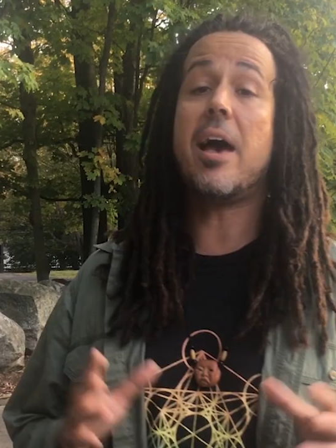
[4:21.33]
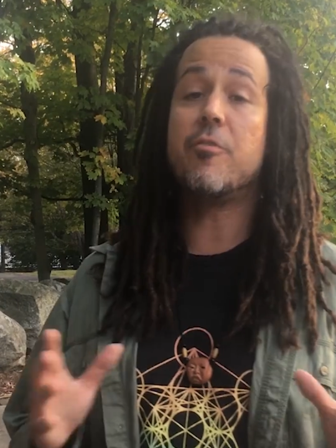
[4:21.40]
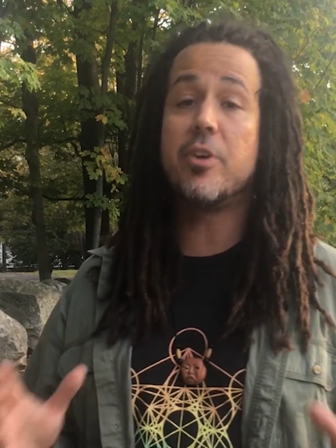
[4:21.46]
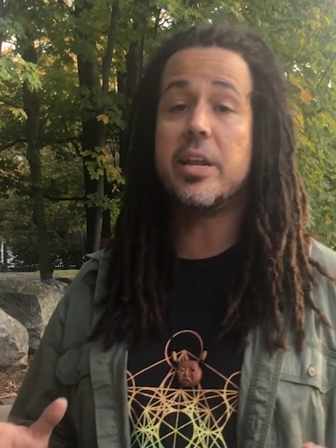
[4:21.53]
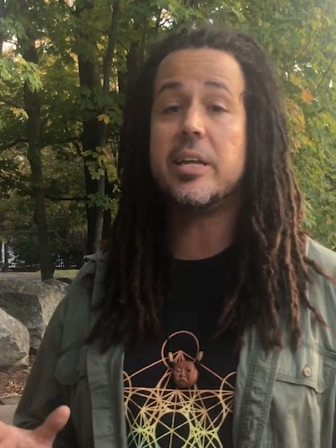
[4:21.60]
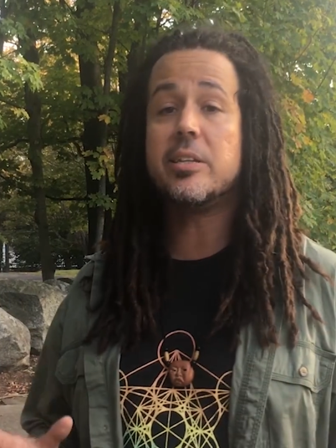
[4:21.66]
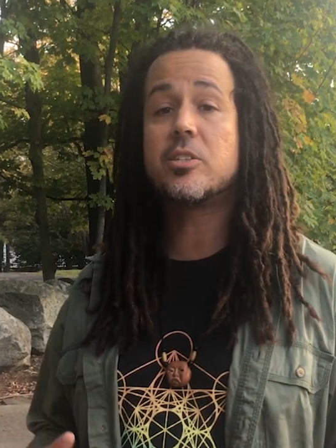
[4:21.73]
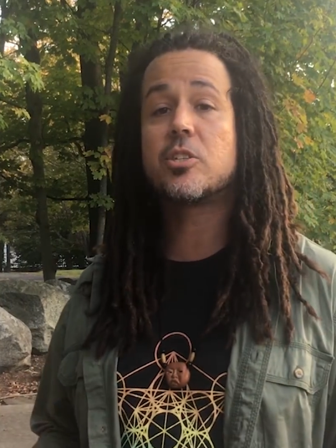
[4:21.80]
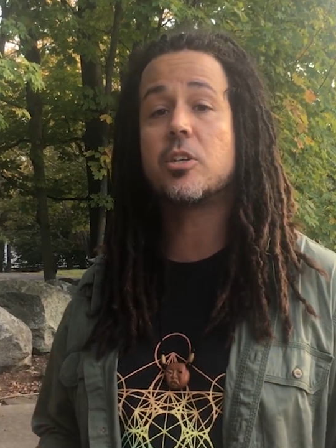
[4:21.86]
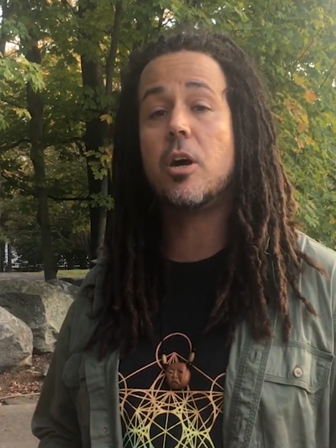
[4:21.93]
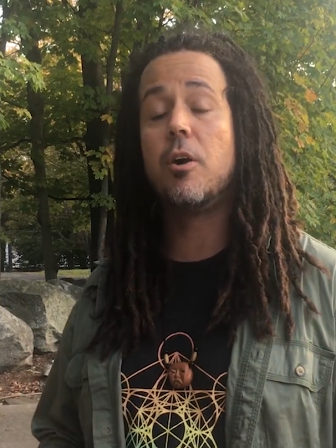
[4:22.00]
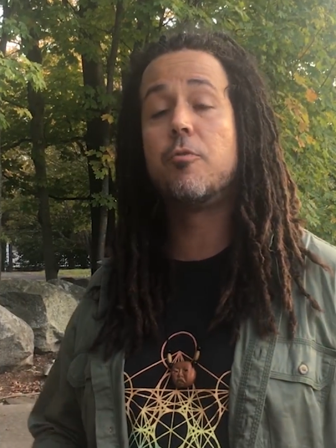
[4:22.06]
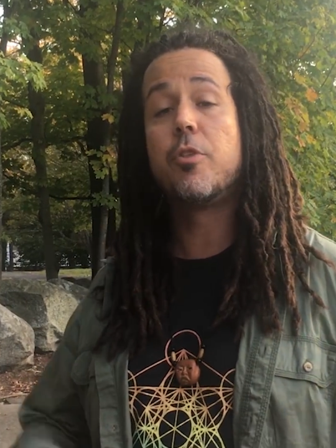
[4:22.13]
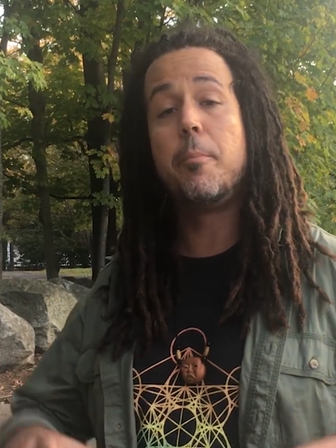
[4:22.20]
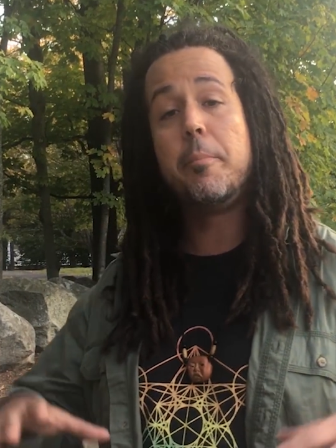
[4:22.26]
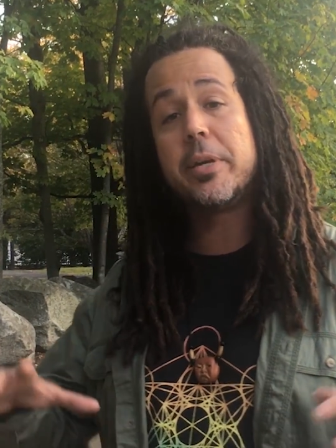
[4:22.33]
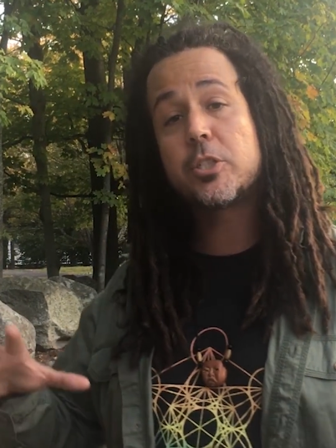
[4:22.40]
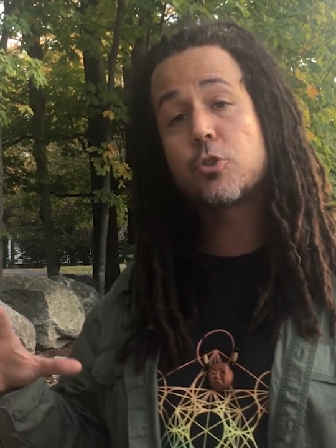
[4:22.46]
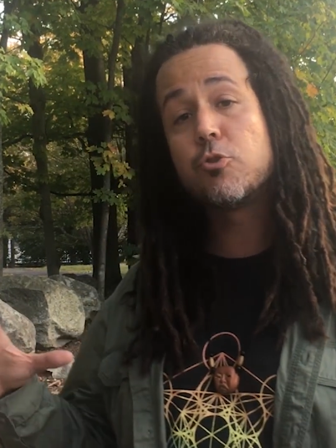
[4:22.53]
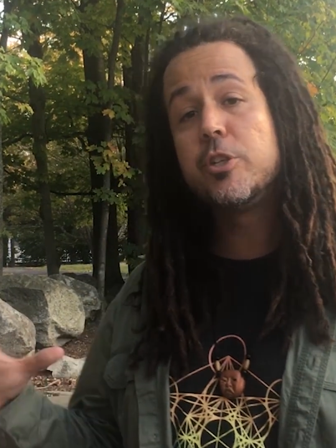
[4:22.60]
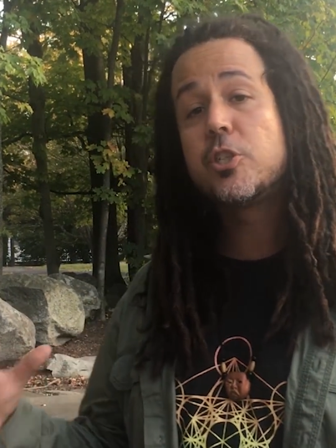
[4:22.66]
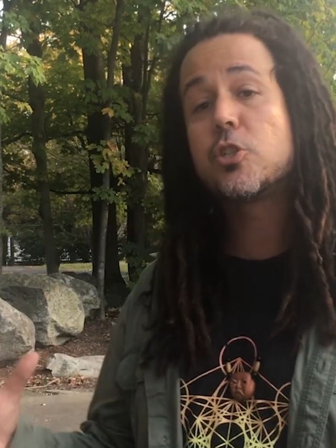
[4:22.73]
evidence of the
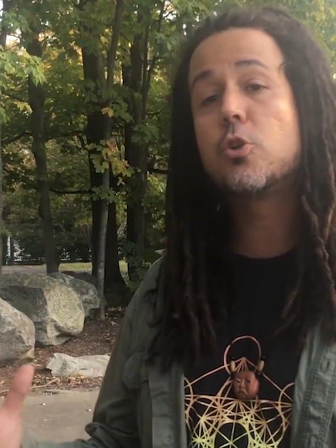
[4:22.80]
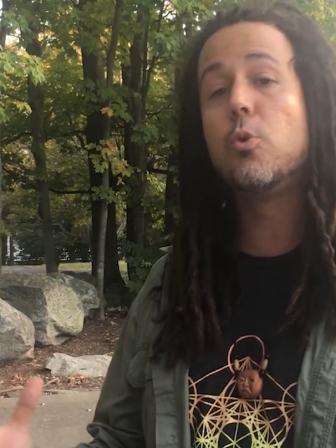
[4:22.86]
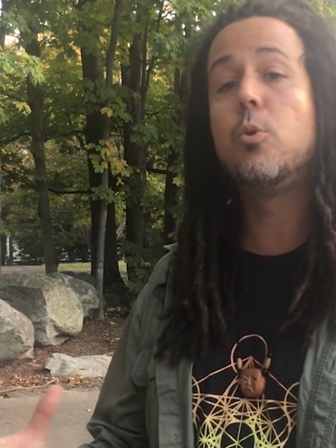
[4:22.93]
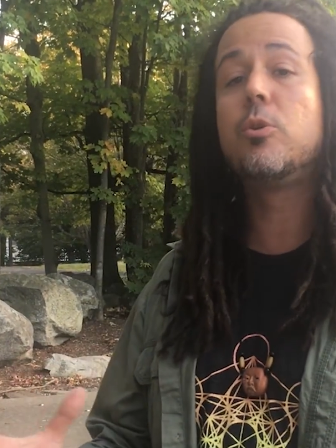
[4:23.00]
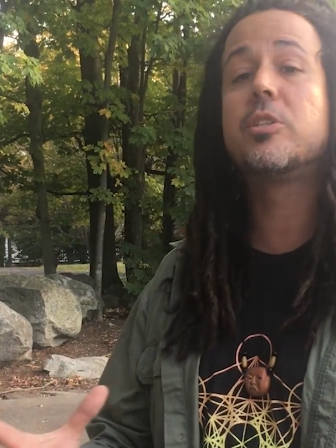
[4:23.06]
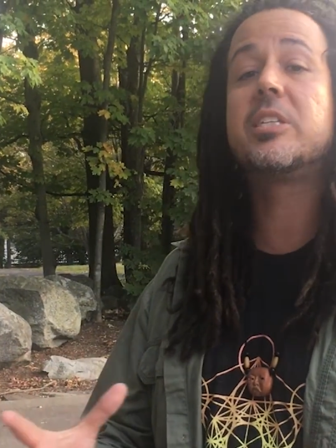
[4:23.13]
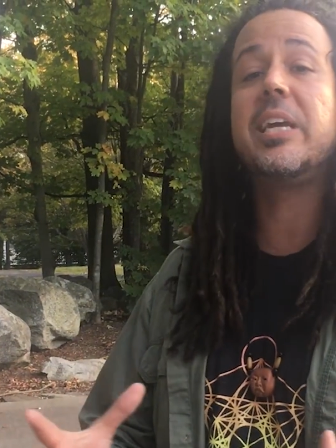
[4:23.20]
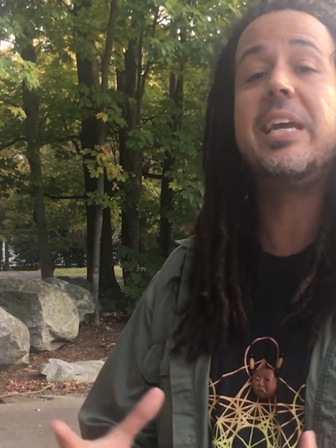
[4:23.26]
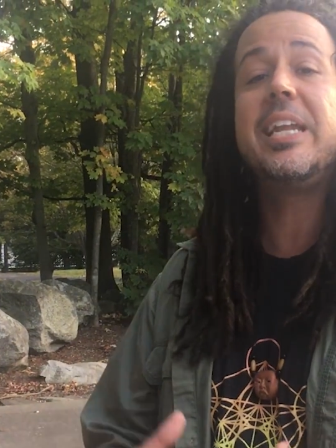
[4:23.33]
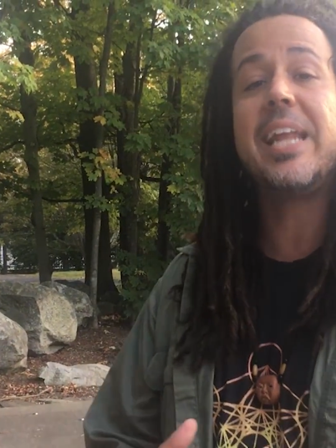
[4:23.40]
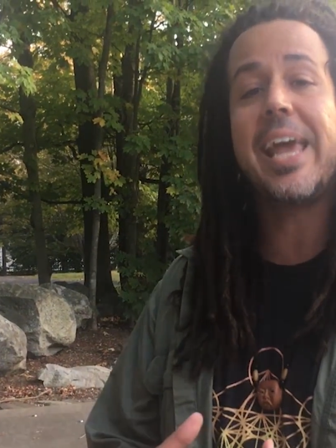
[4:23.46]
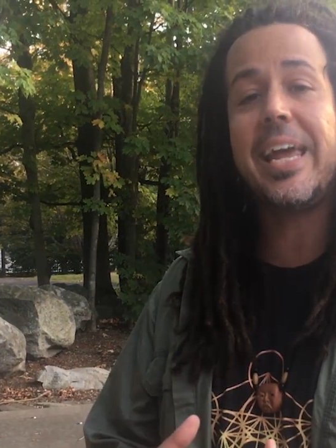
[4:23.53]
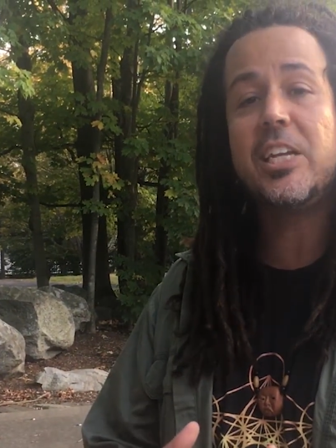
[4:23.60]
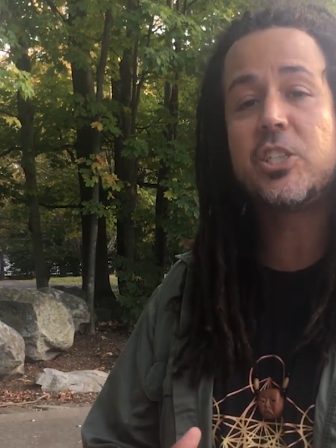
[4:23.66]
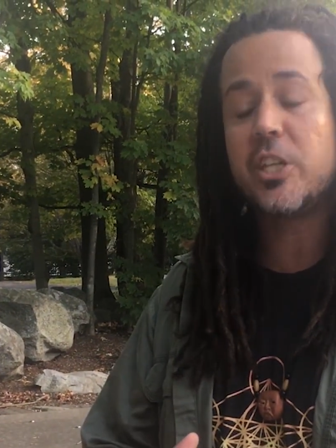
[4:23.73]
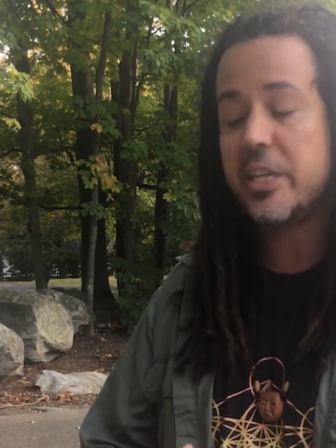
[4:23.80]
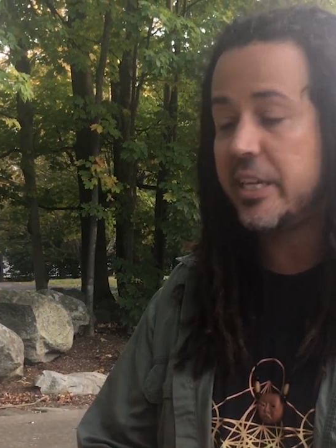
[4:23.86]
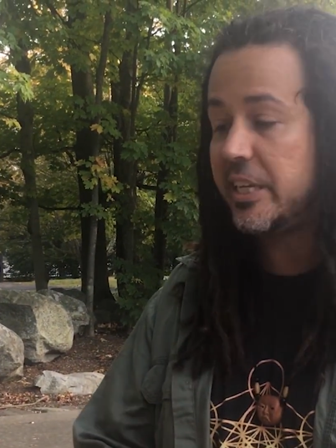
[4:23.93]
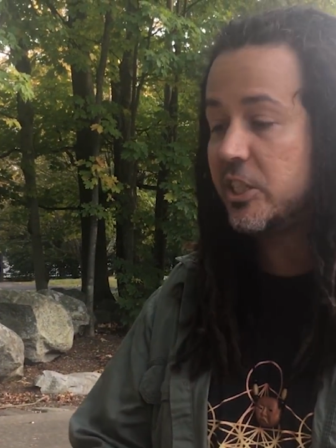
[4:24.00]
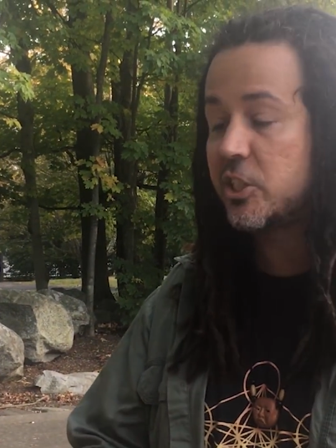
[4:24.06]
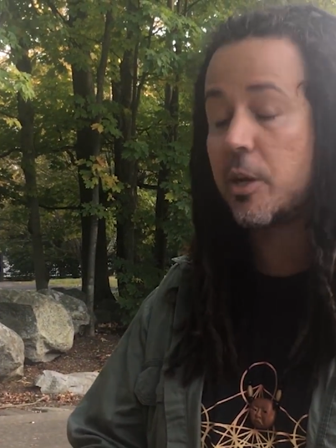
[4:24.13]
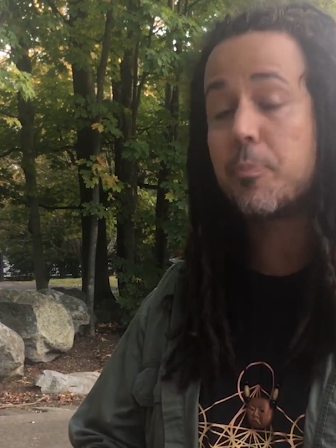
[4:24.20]
mystery schools in
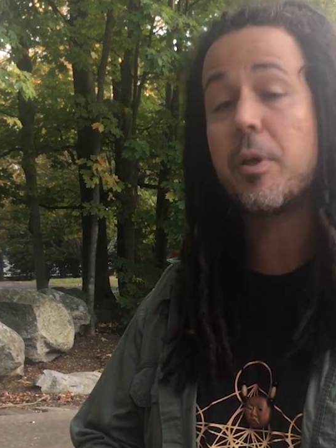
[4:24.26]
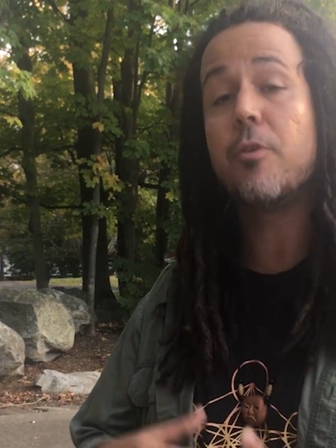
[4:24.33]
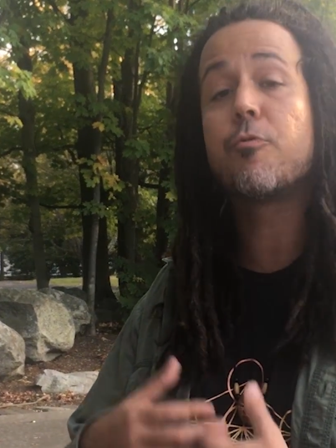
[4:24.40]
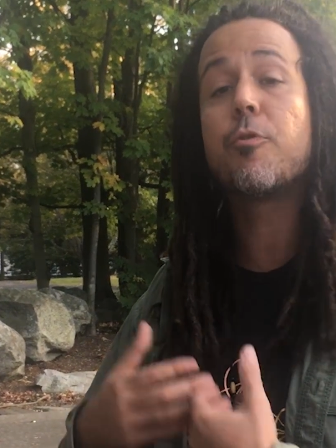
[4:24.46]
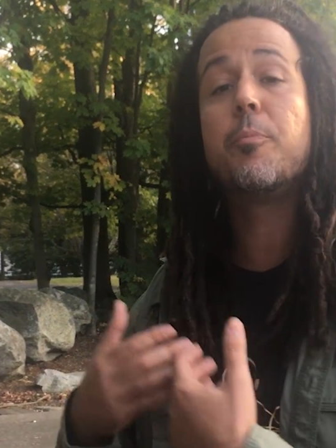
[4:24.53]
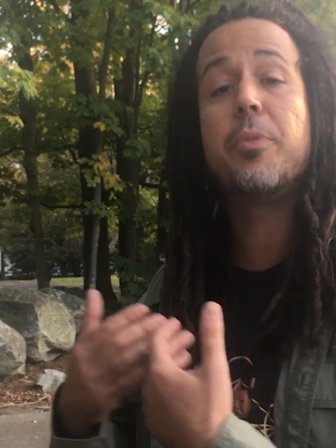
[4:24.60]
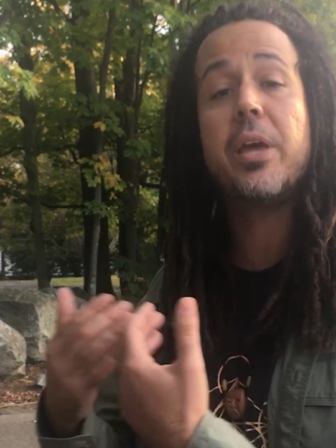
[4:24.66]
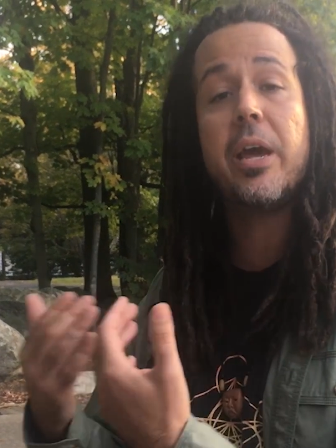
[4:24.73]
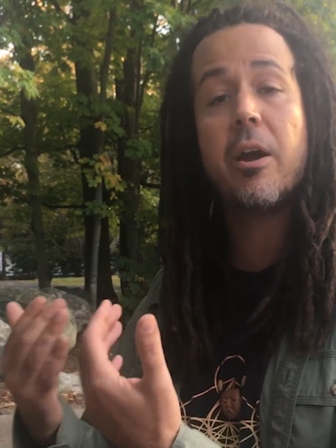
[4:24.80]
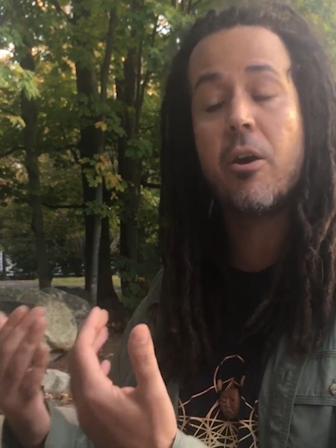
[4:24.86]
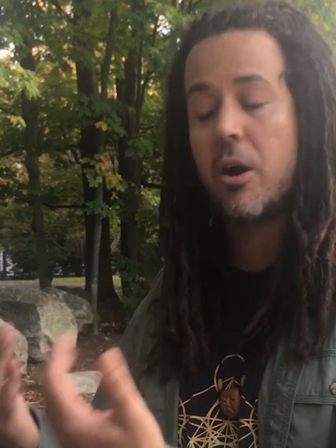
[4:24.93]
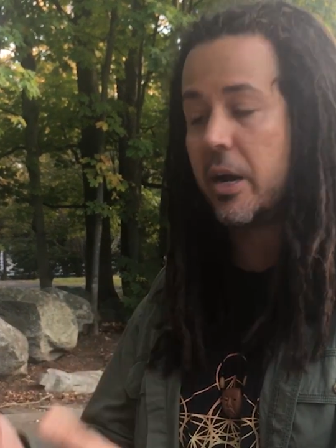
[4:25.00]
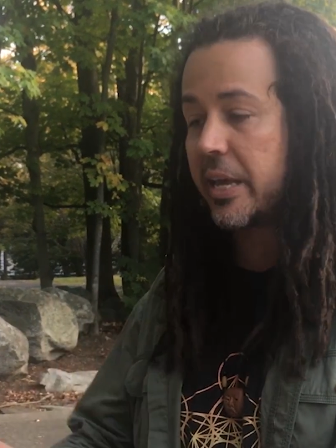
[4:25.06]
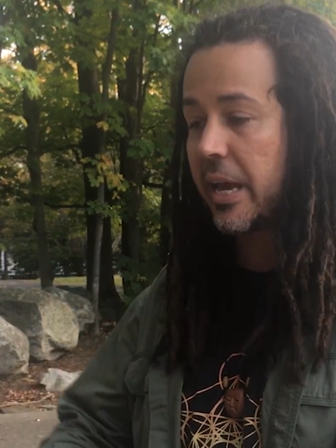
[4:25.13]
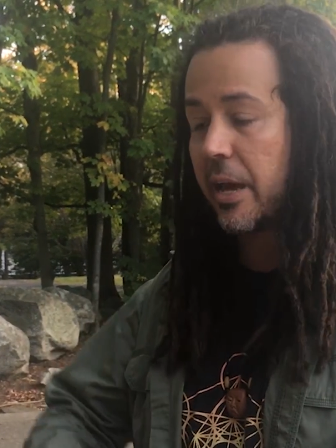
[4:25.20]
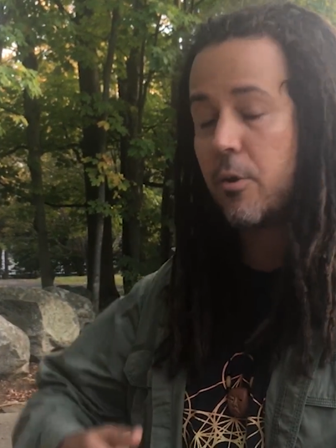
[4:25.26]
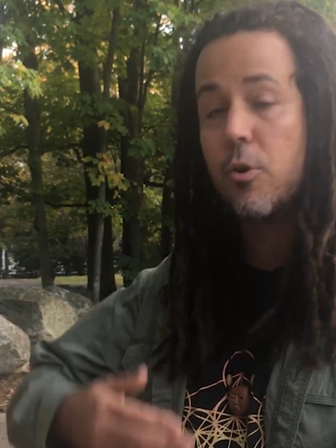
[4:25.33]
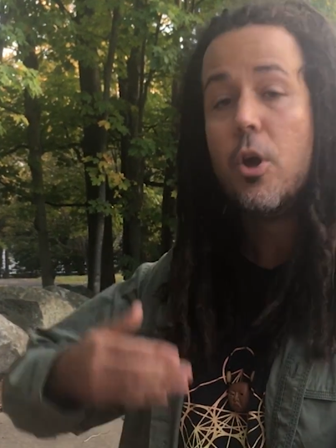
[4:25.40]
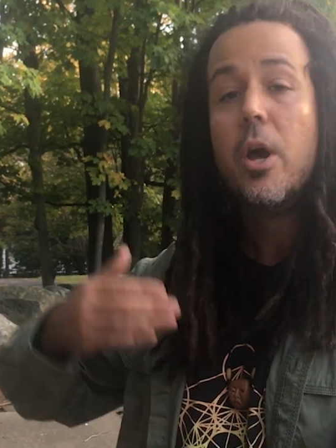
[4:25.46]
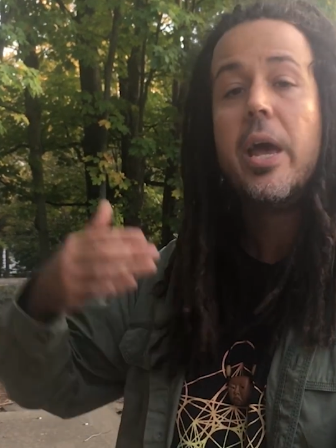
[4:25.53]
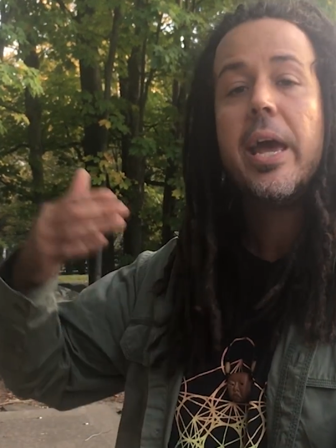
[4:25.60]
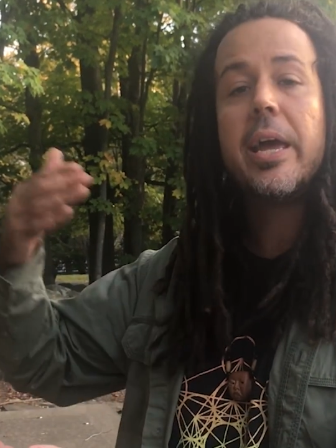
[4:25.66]
ancient Egypt, and from there,
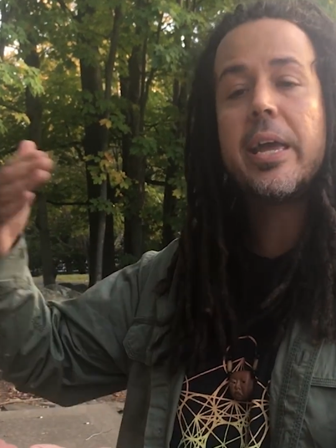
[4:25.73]
again,